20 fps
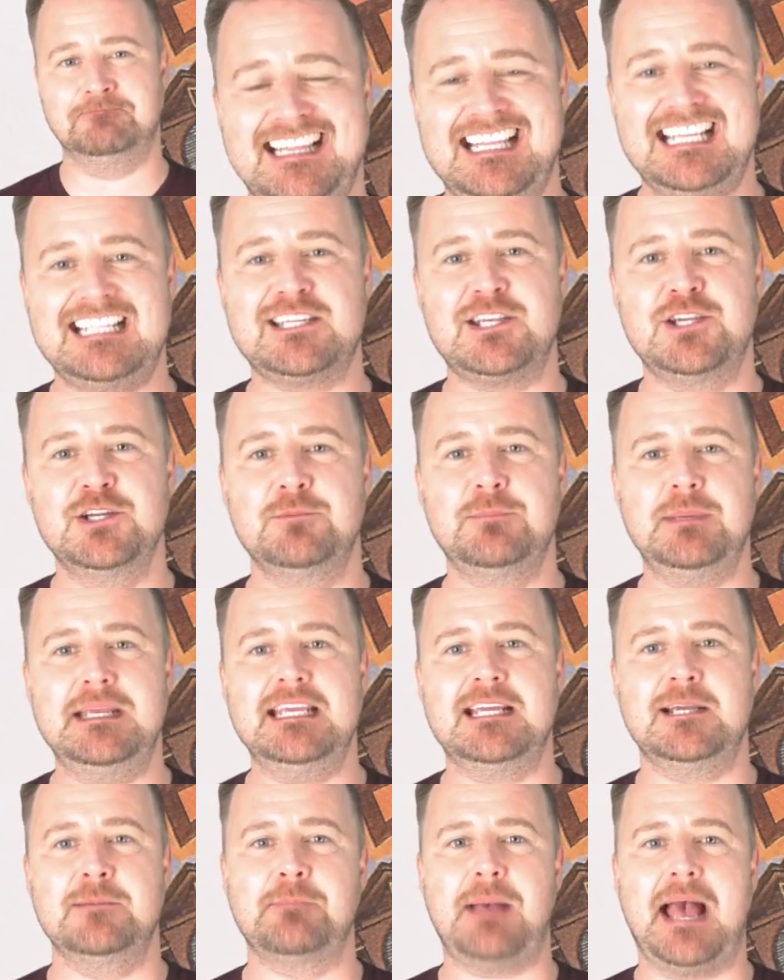This could
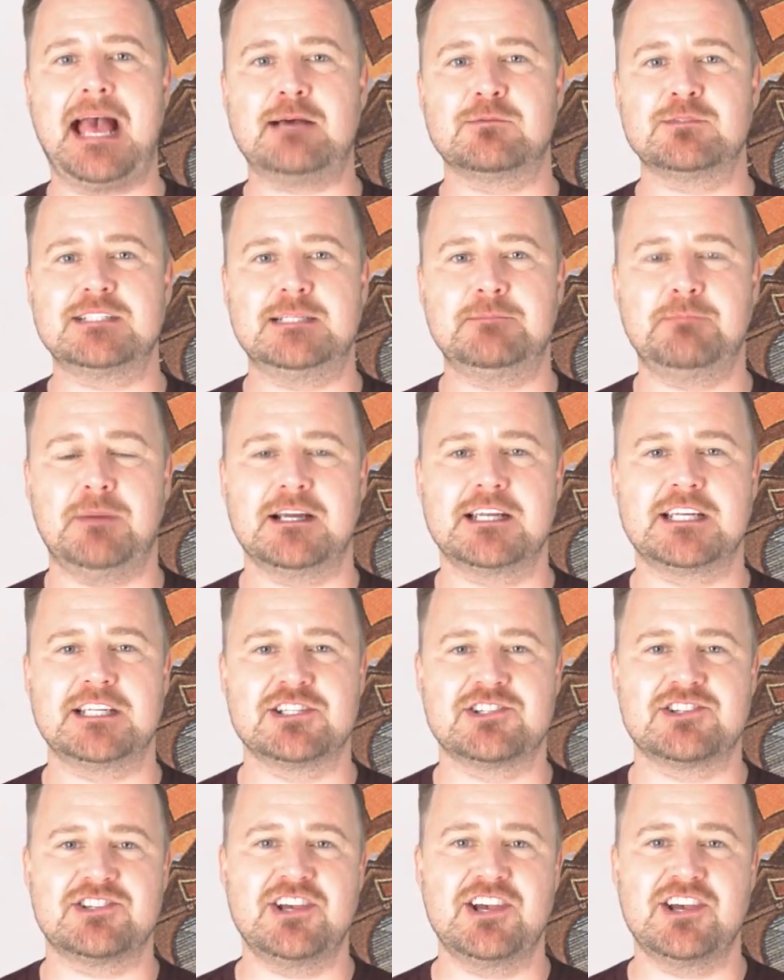be compounded by
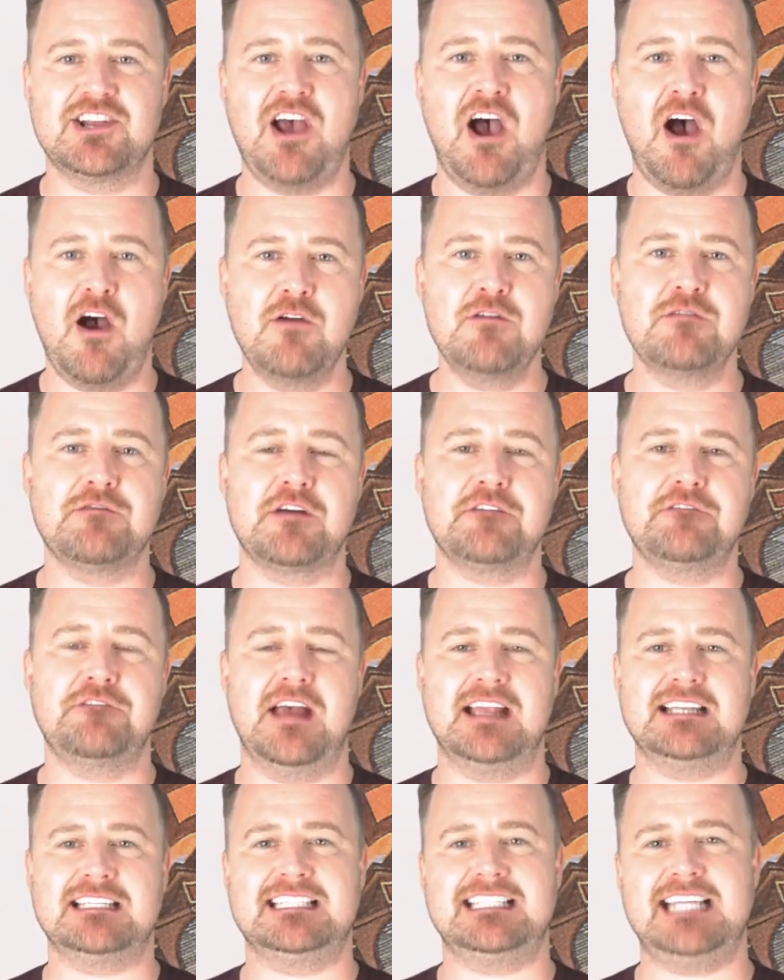concern over
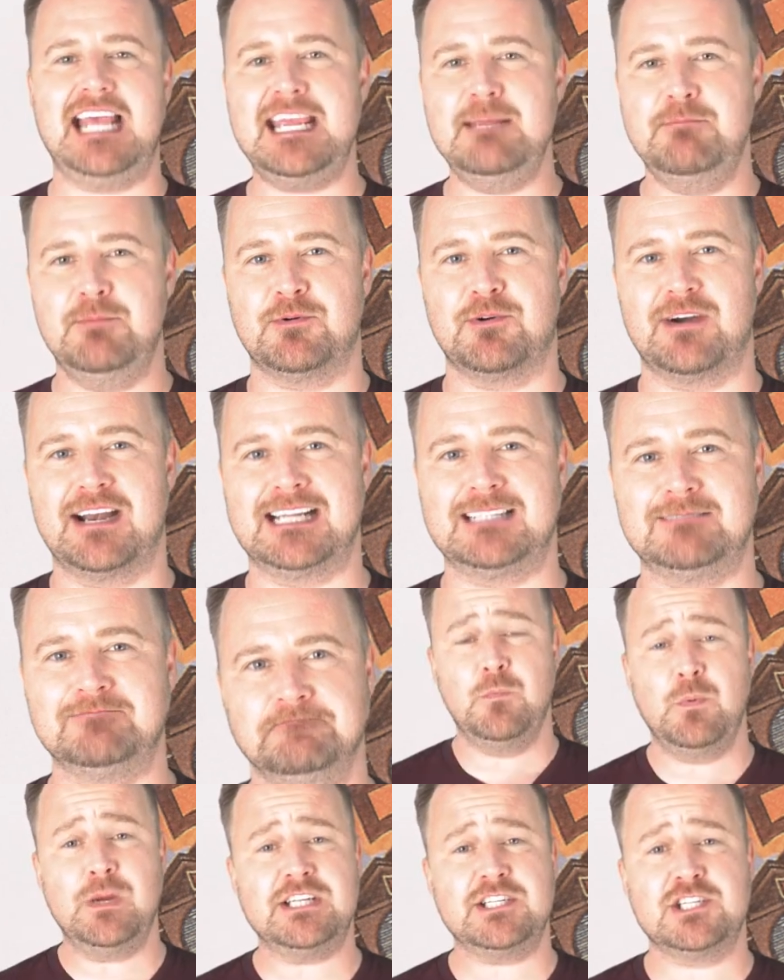Fed tapering,
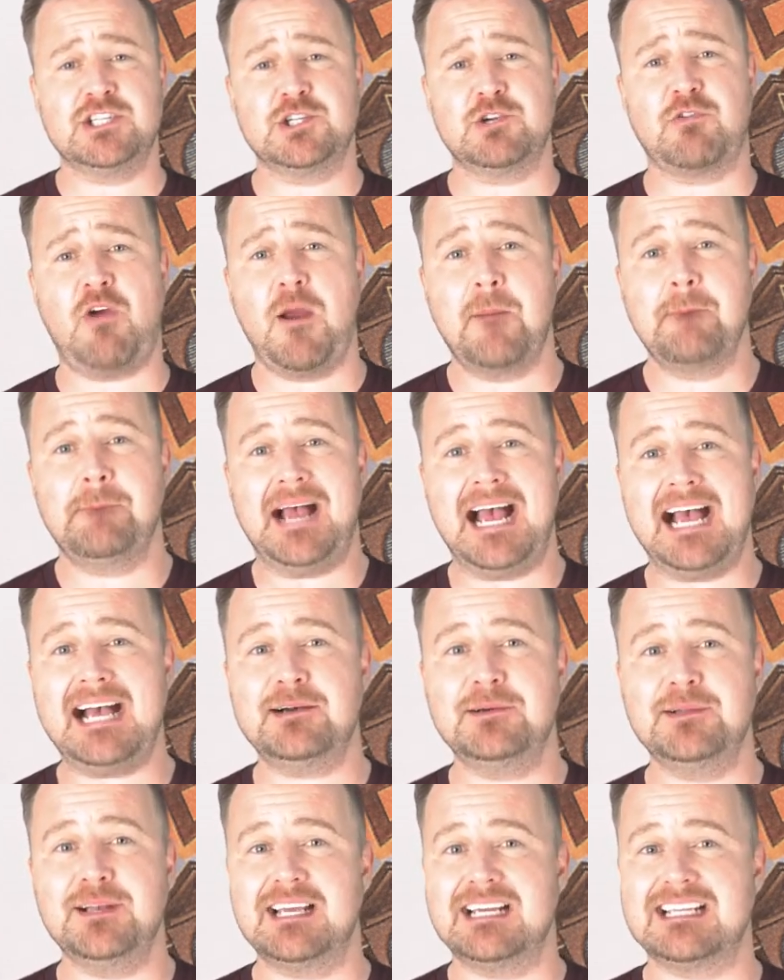which Jerome
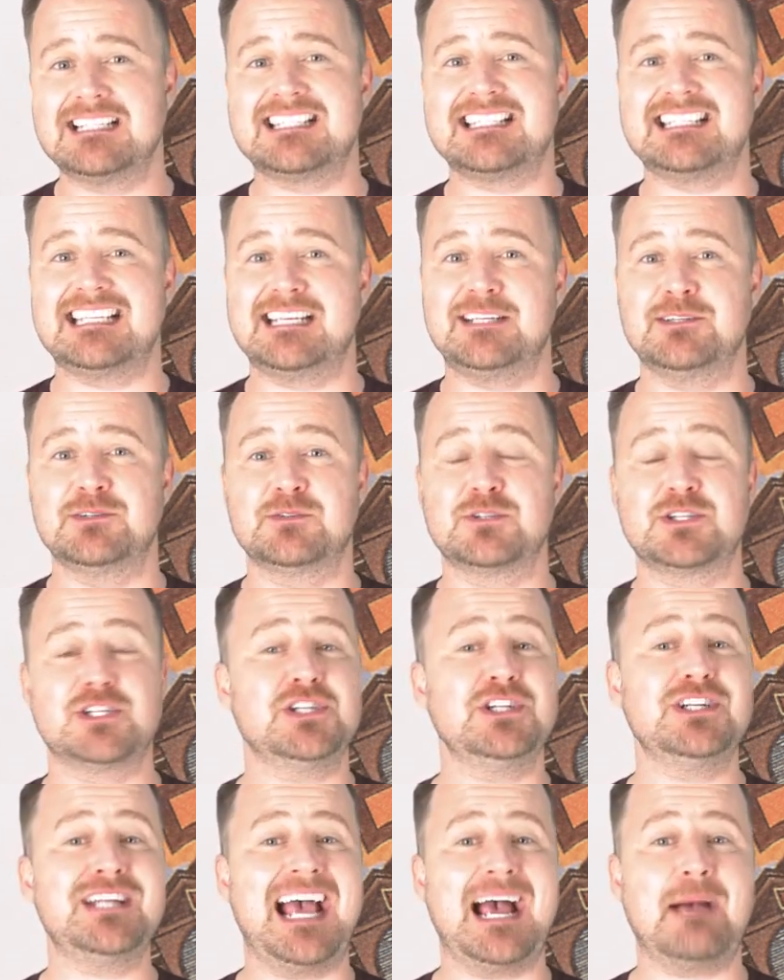Powell has signaled
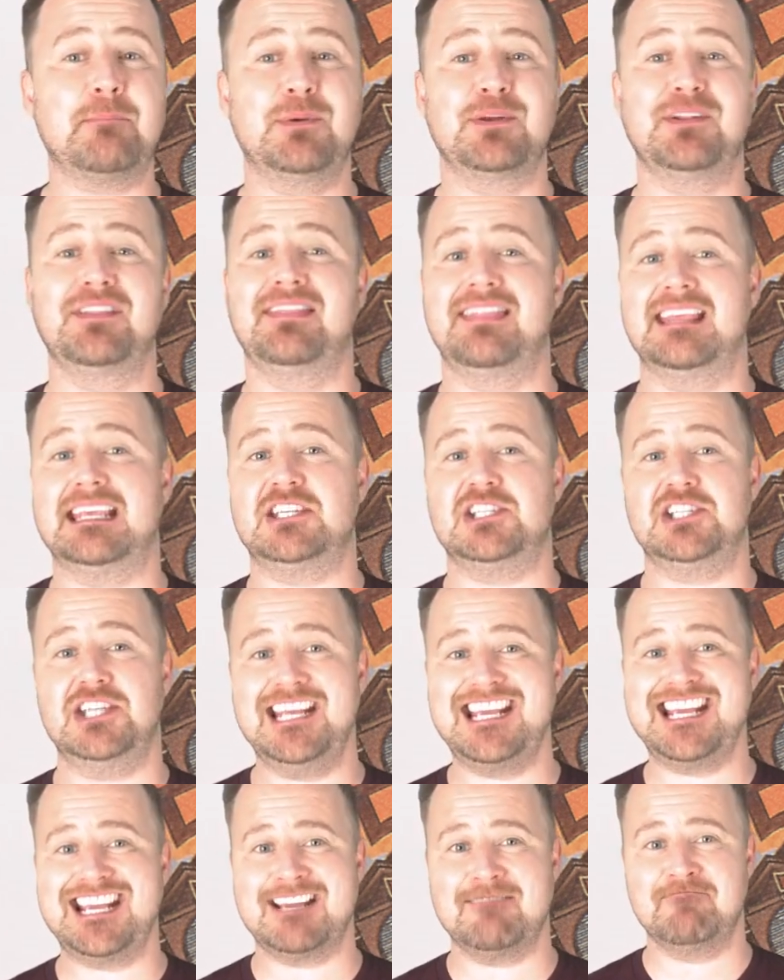should happen this
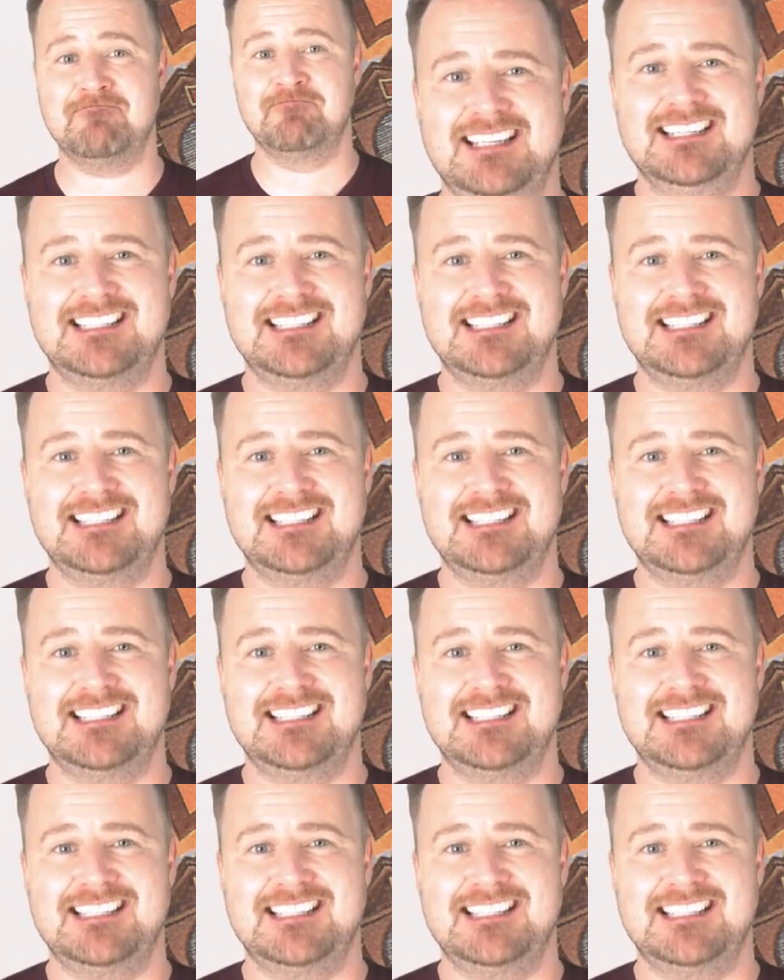year.